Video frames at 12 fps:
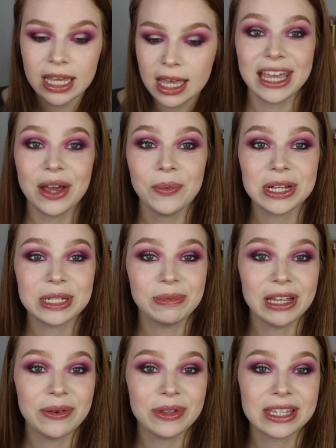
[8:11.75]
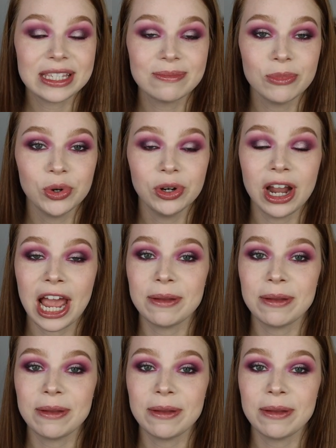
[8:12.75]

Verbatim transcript: Can't wait to play with this more.